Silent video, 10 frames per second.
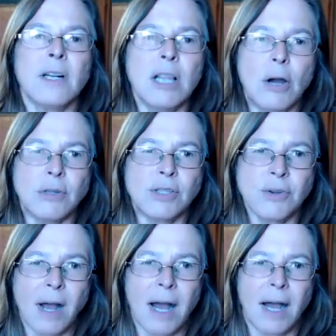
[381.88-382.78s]
Close
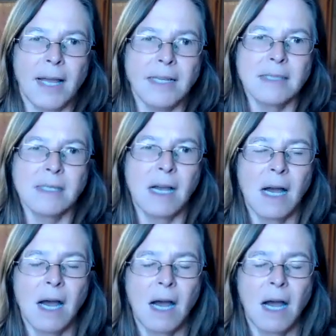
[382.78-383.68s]
your eyes.
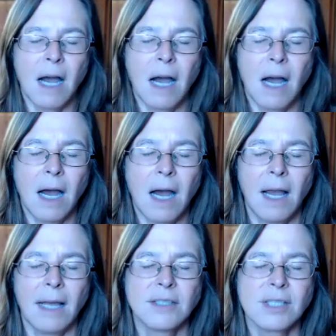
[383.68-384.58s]

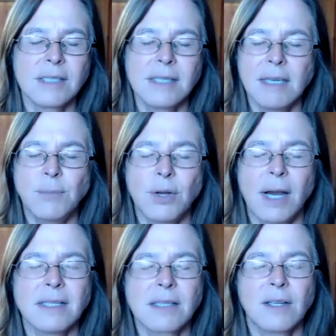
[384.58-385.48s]
Just keep your
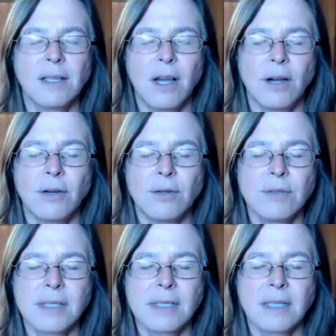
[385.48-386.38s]
eyes
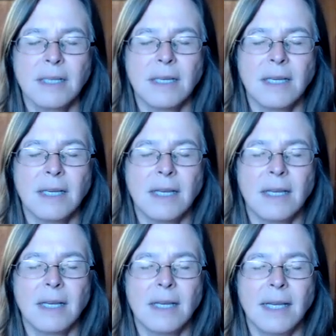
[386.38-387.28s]
closed
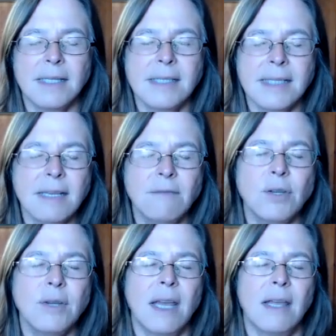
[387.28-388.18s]
and see if
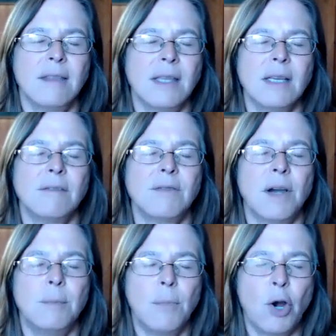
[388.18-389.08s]
you can't think of
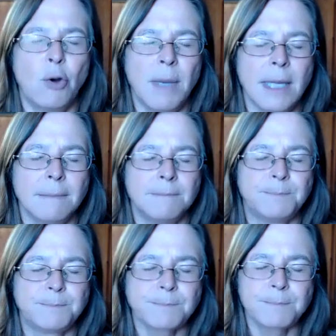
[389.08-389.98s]
a moment,
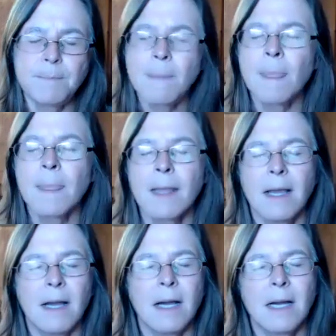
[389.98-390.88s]

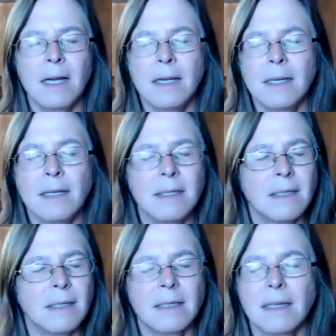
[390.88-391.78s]
a
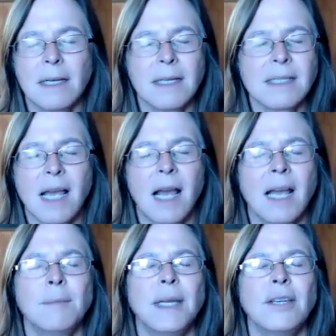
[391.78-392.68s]

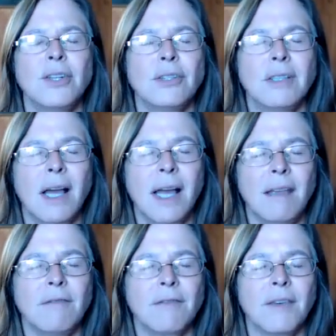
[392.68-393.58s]
time in your
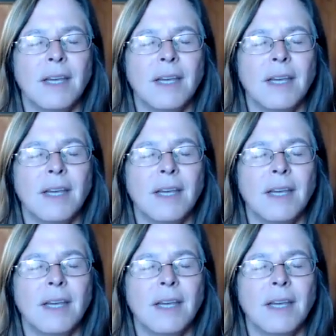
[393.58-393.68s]
life